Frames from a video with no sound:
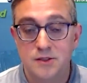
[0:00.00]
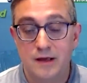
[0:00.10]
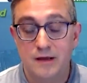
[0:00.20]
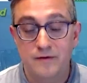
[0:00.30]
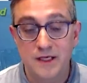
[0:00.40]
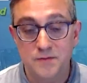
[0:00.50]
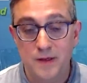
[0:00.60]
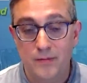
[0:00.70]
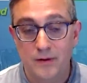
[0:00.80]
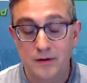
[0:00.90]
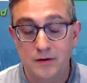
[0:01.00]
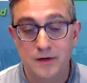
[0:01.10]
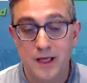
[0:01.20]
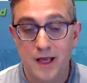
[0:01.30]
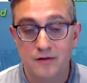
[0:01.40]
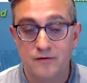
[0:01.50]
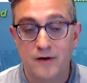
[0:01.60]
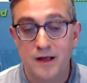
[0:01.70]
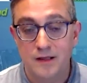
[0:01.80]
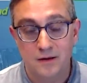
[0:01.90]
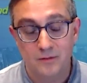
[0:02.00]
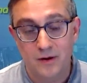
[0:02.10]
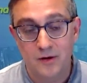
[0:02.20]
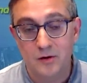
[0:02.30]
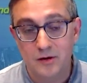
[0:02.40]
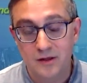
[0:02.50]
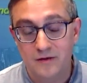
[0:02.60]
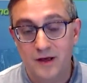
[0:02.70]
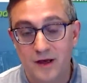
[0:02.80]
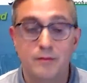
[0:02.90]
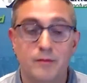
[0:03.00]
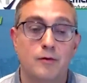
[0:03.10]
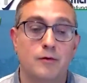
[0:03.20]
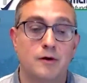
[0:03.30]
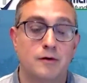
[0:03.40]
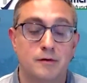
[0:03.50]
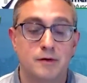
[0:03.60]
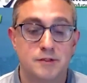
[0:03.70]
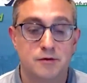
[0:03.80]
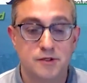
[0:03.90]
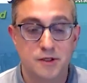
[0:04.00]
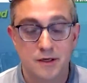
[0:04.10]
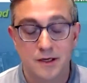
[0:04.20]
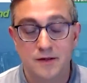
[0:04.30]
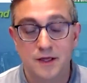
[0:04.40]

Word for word: And these people, you can't find them by Googling them or searching.